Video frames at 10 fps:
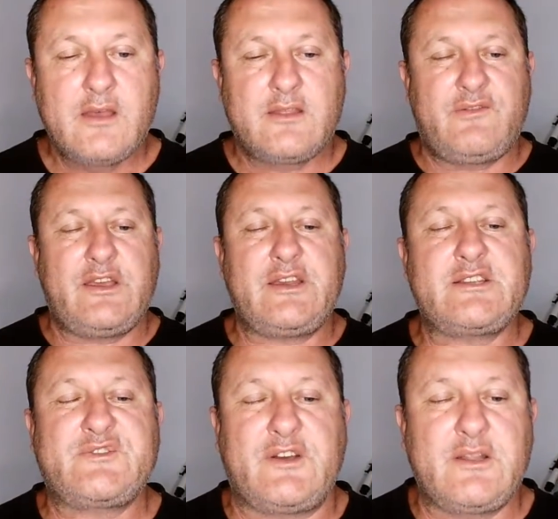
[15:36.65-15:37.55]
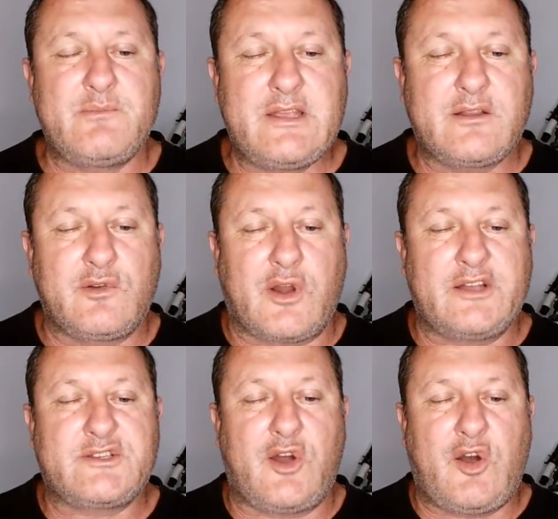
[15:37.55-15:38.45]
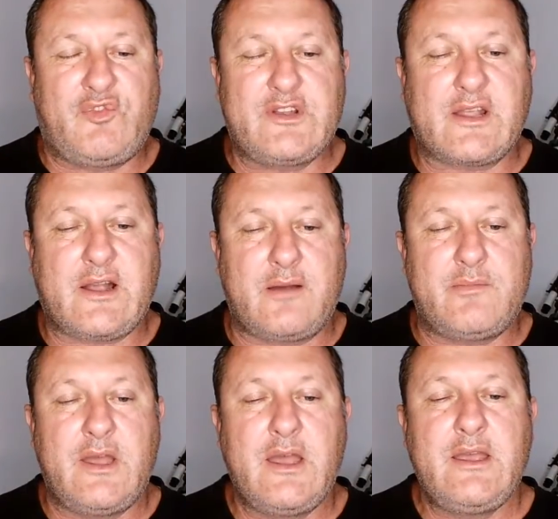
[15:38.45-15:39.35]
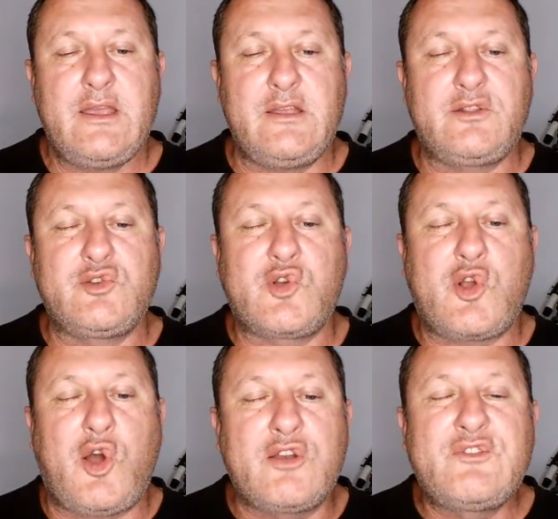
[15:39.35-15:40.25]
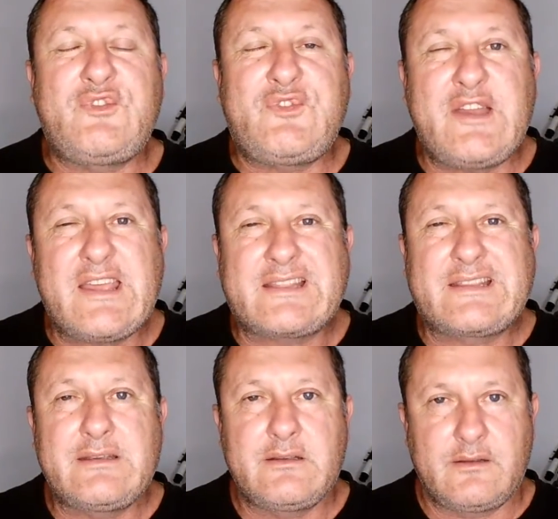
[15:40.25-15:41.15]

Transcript: The various fundamental rights often come into conflict.